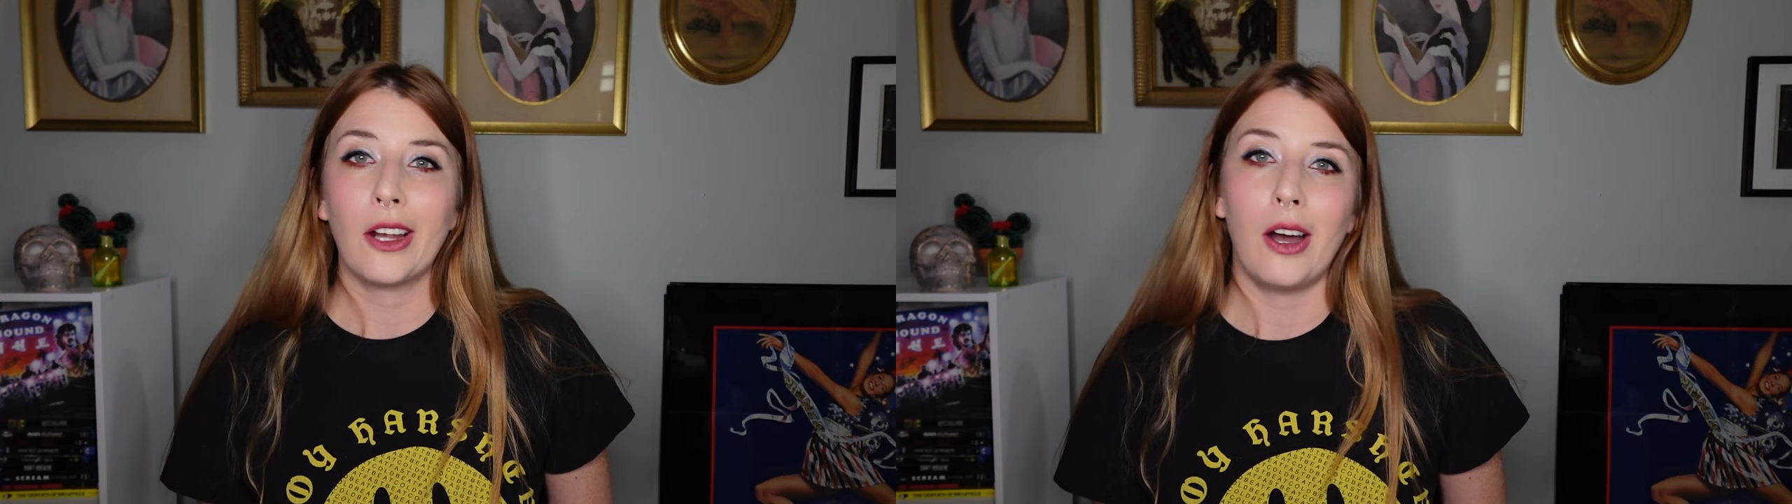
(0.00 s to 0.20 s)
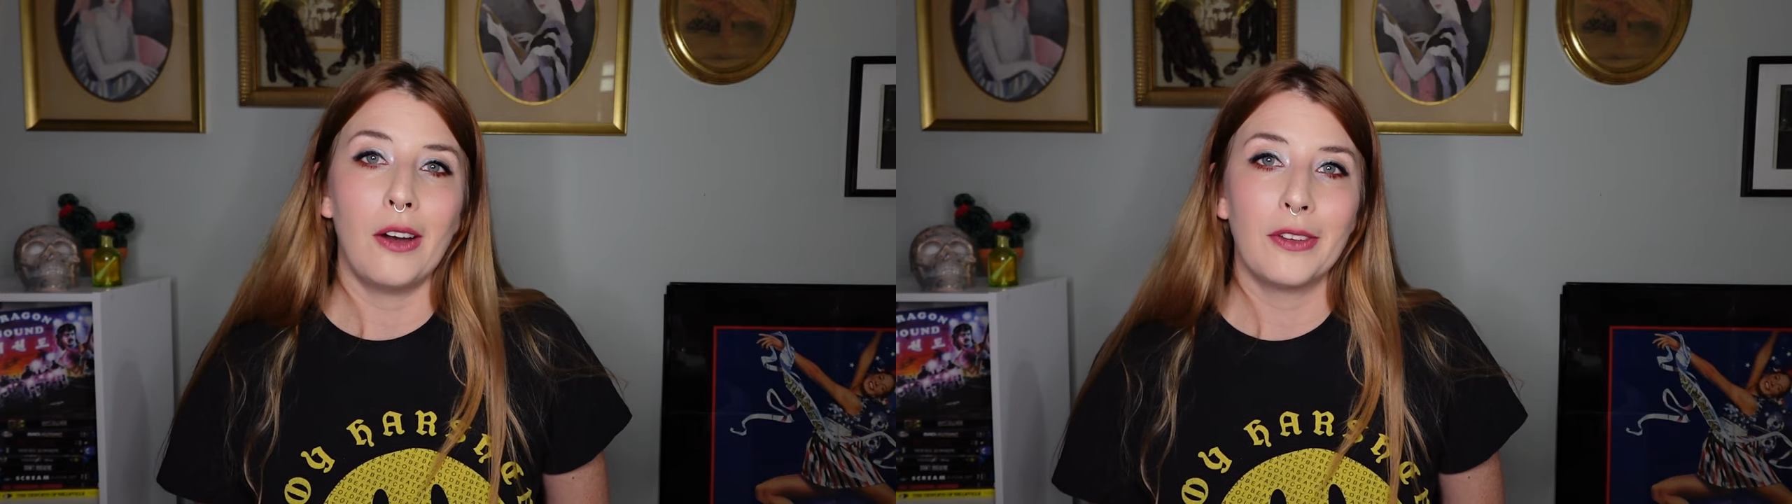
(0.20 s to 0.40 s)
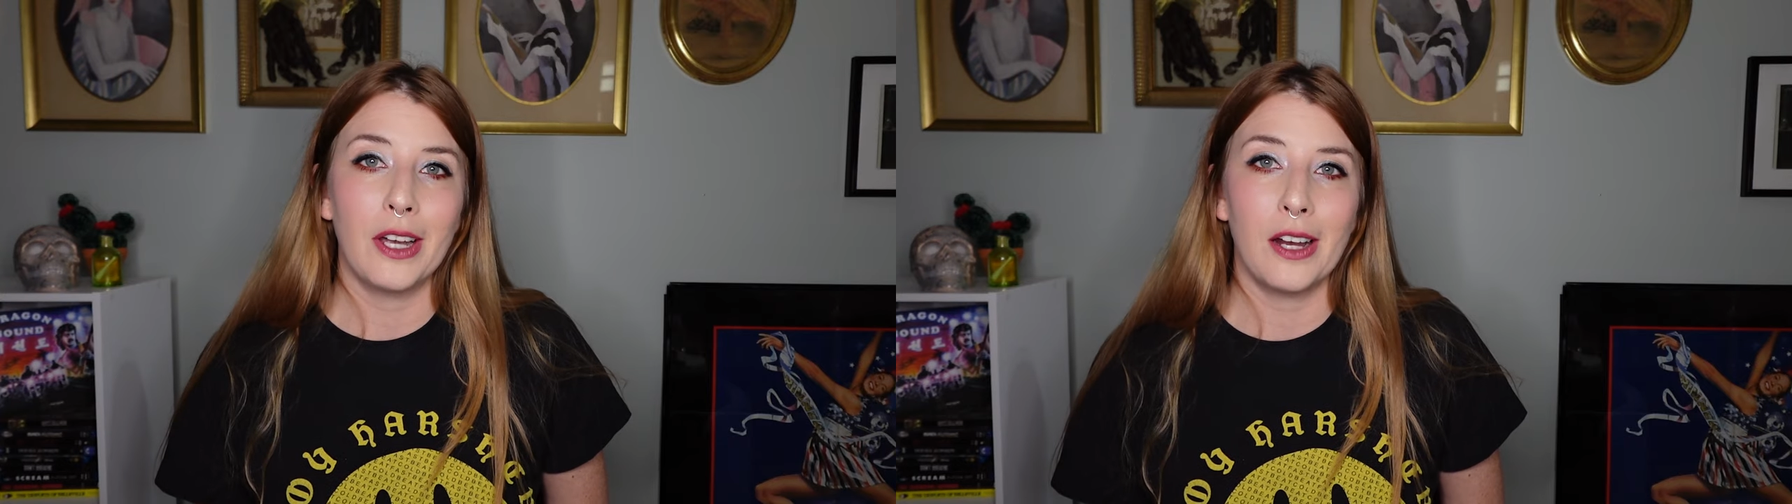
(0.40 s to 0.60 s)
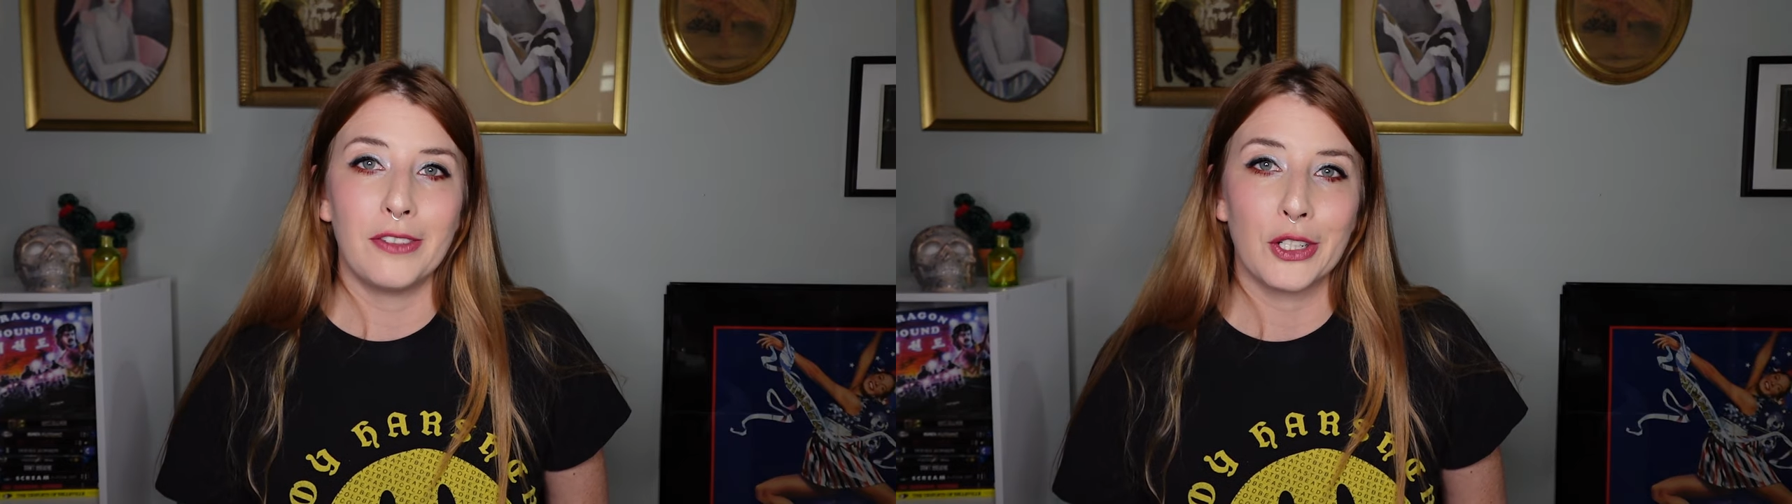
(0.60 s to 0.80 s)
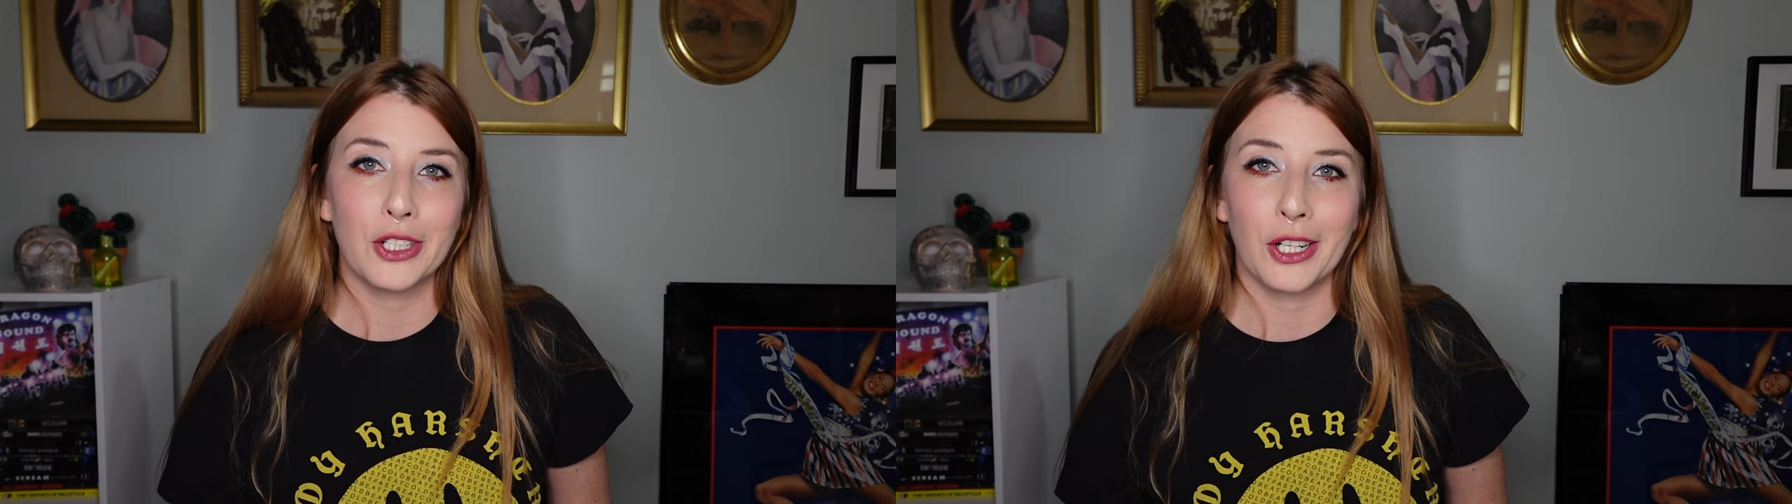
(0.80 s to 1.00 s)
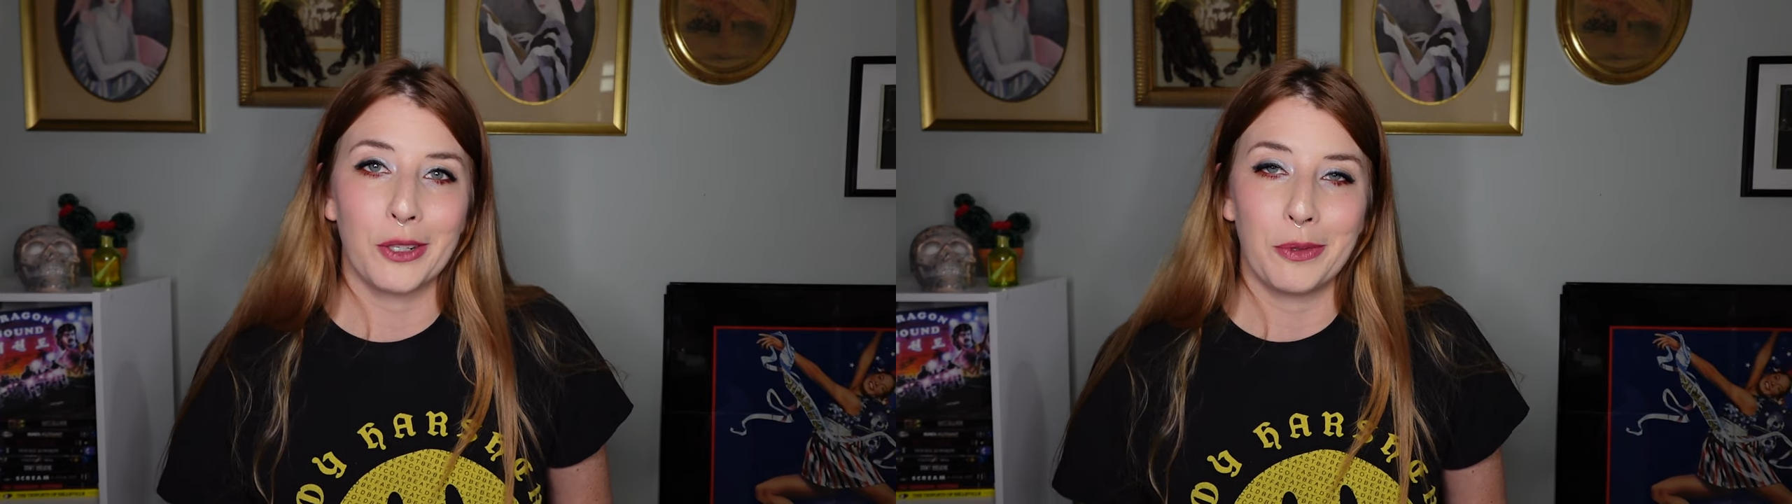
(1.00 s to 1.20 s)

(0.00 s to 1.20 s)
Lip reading: coffee off a shirt,